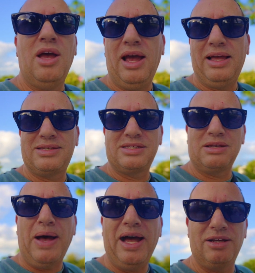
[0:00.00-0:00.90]
And this is a
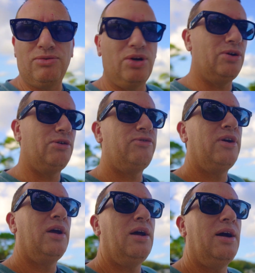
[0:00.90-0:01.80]
Pine Grove
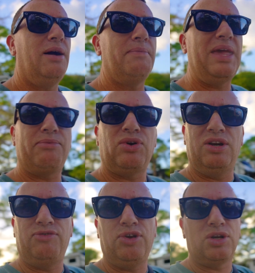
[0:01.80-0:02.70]
campground
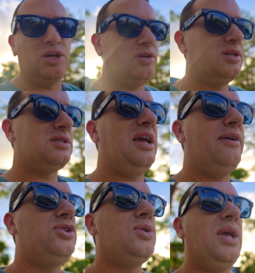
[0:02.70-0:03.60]
if you're curious. They
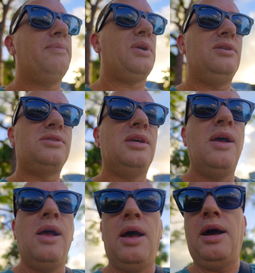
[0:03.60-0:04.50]
have campgrounds
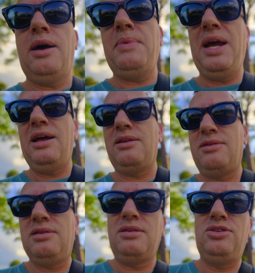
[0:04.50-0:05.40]
at
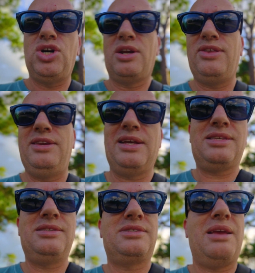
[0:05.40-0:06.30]
Jonathan
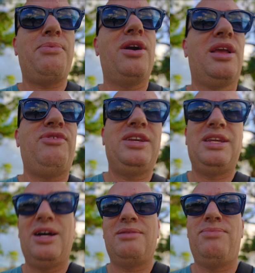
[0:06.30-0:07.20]
Dickinson State Park, if I did
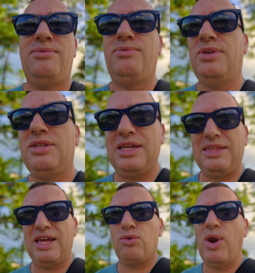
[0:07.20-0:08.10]
not state
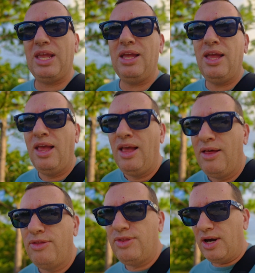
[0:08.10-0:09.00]
that already.
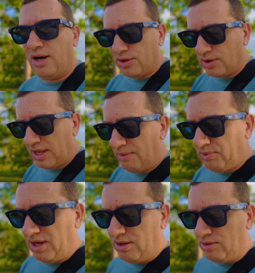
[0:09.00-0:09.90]
The other
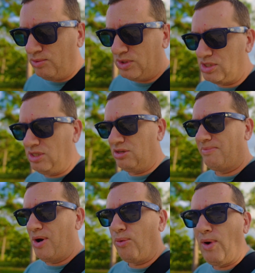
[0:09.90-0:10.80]
campground, which is near the
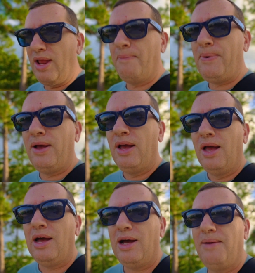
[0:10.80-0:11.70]
boat ramp,
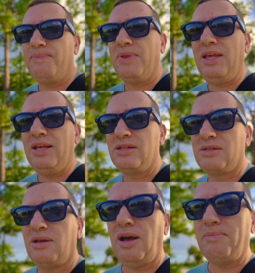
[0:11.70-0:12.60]

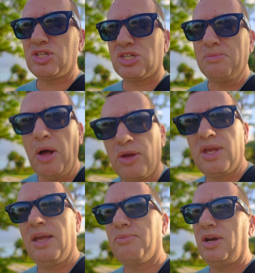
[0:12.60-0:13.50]
is a much smaller
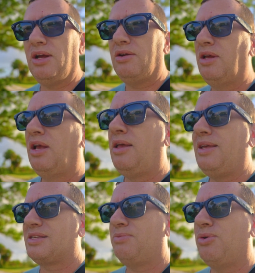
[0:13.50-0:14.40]
campground
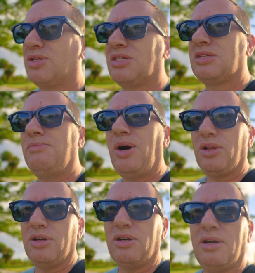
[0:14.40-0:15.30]
that supports
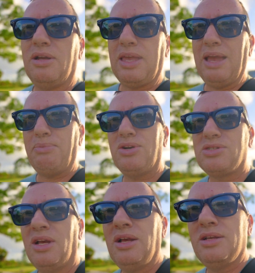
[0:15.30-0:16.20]
smaller campers.